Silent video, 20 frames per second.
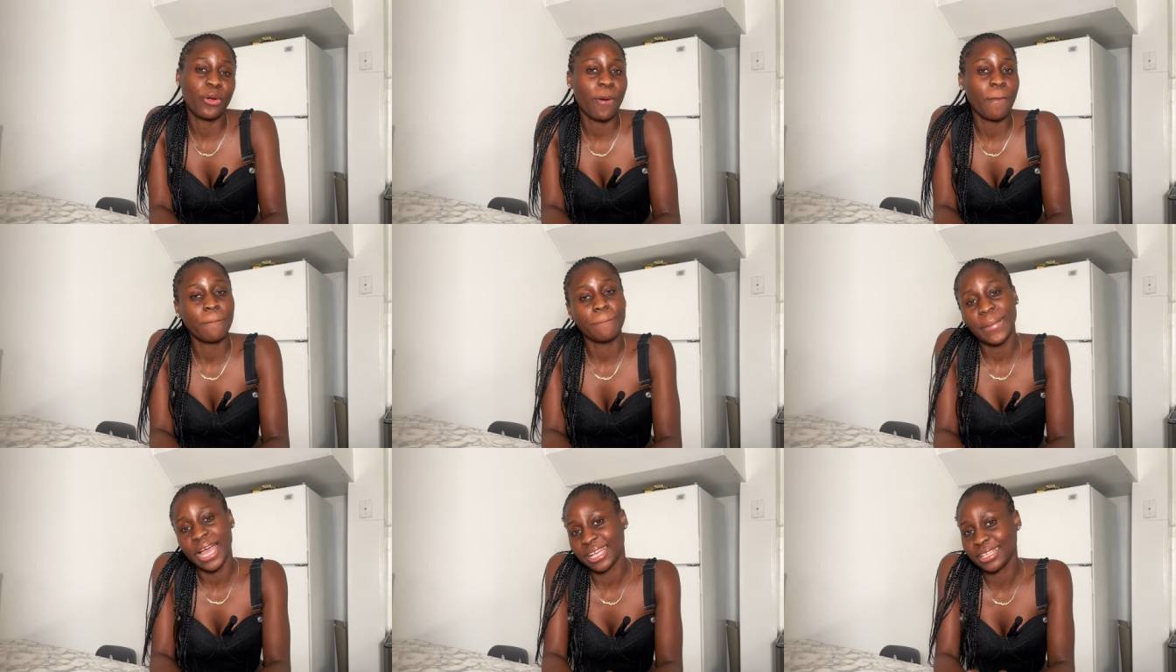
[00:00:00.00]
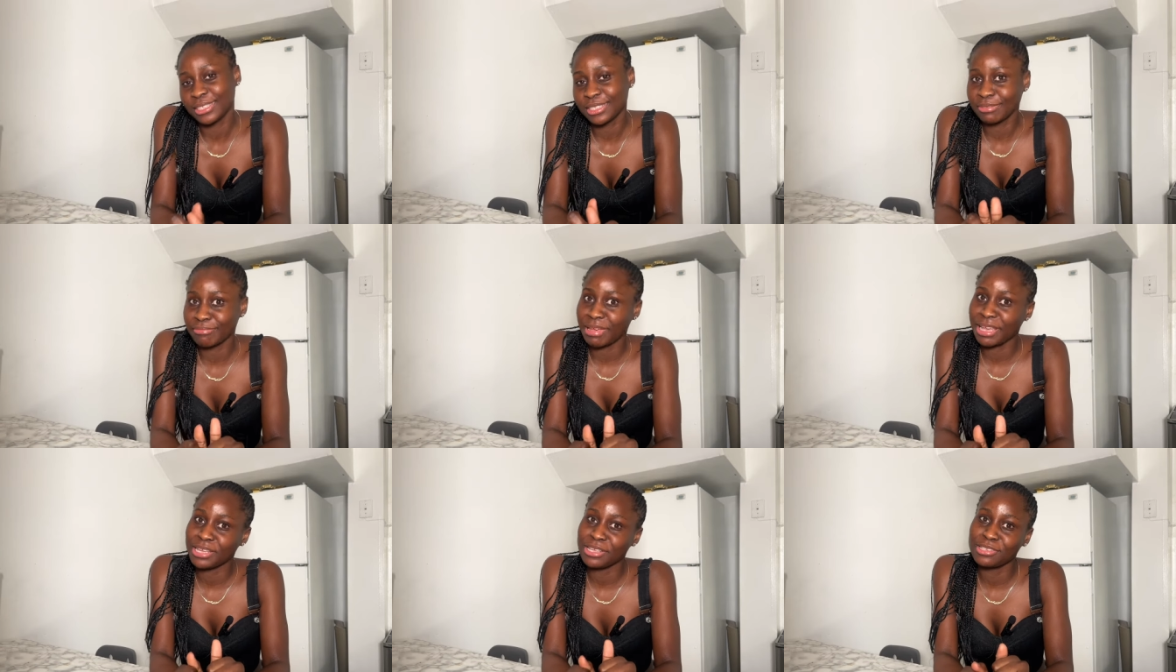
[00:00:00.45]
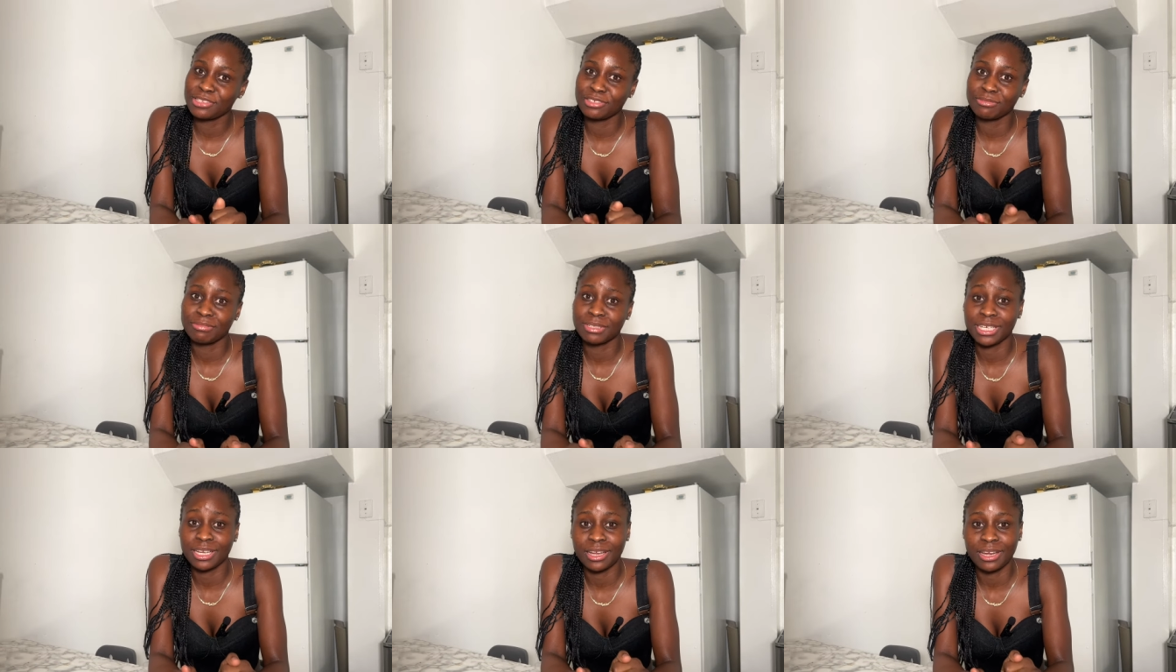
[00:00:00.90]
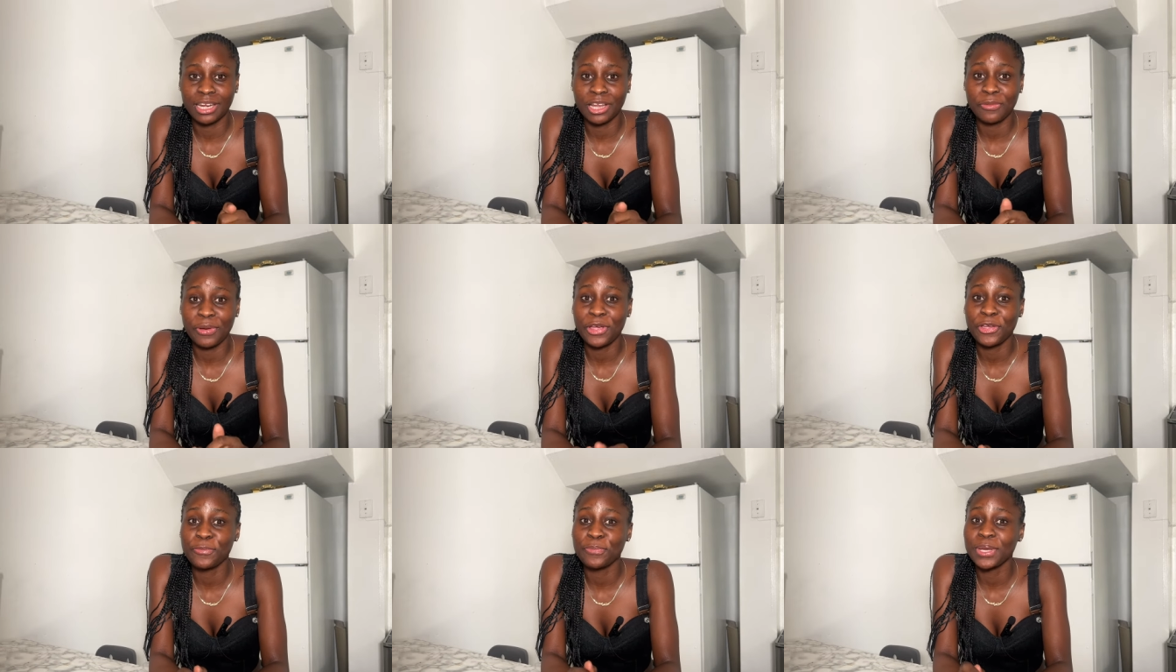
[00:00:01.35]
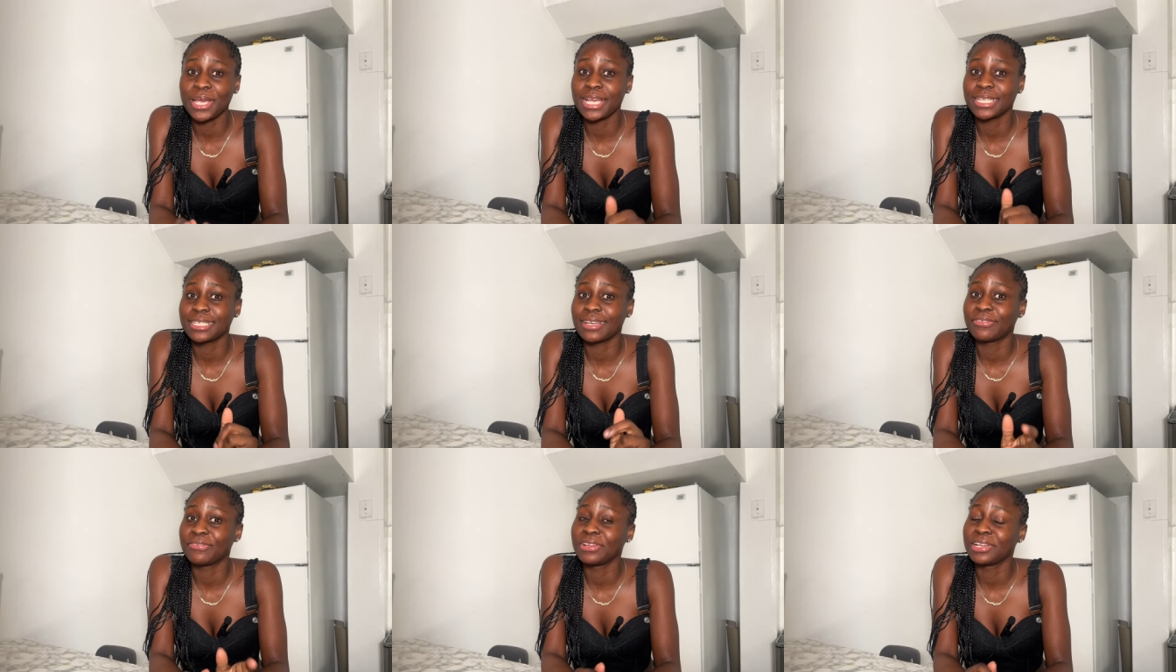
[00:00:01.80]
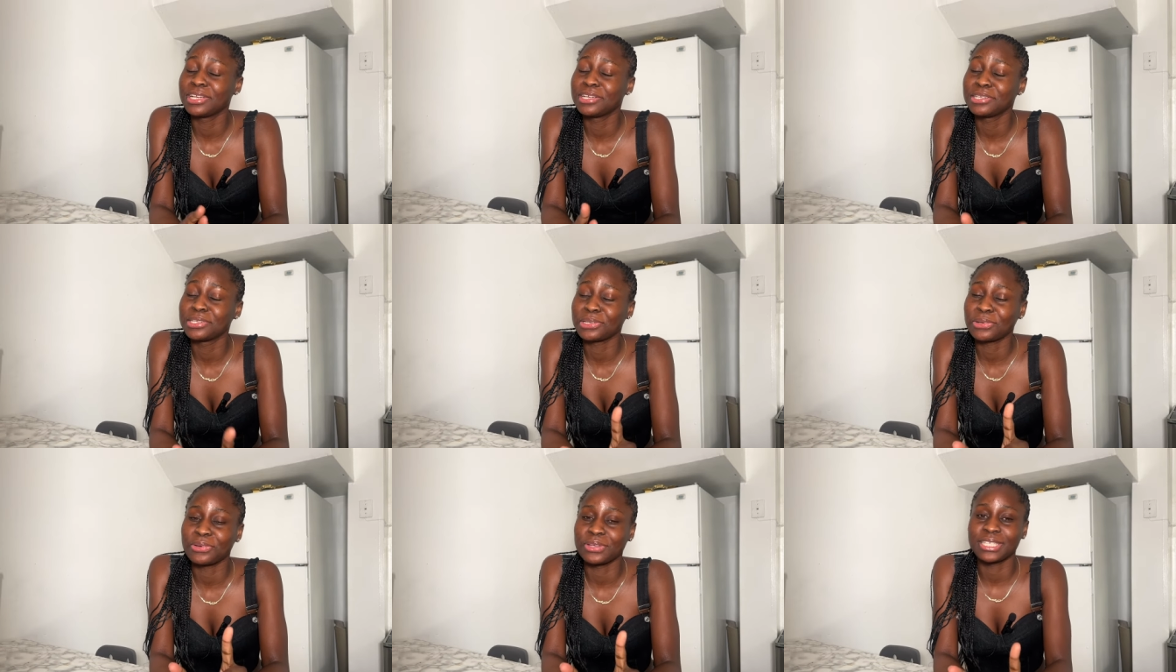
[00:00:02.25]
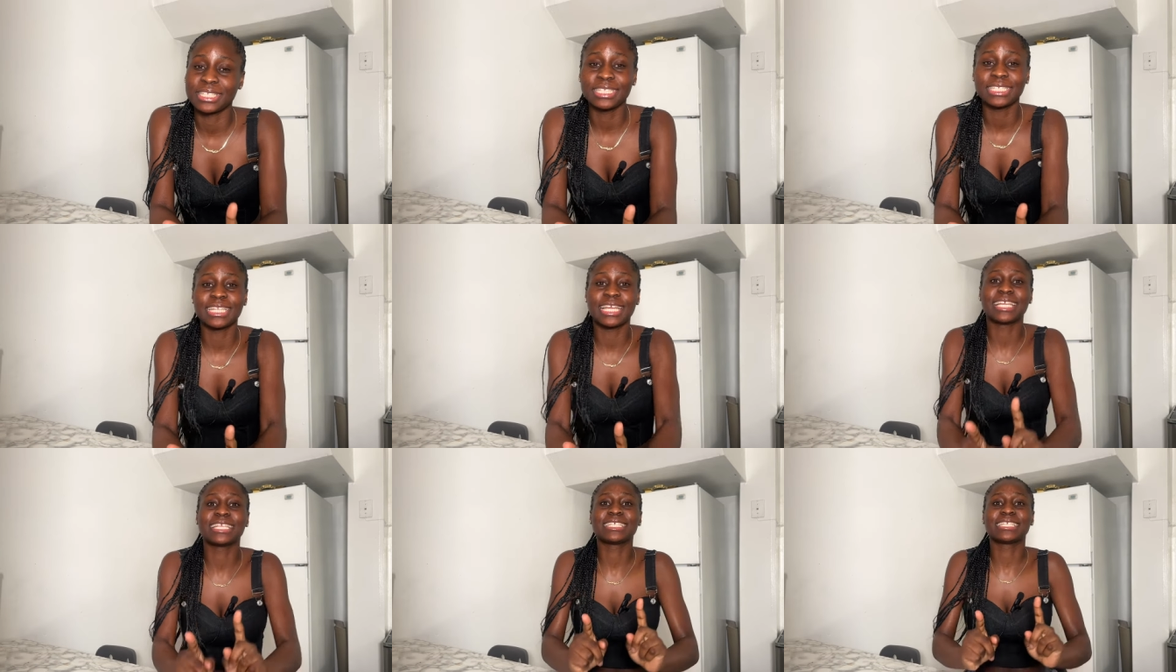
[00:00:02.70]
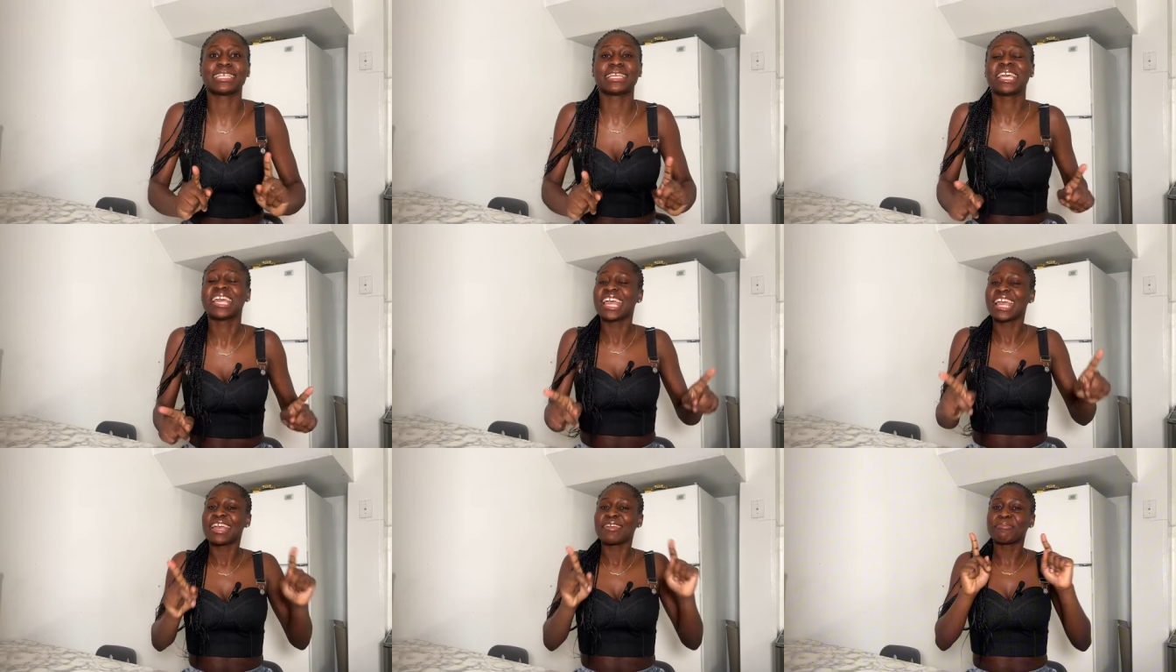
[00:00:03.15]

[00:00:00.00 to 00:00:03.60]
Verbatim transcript: welcome back to my youtube channel i hope you guys are feeling this consistency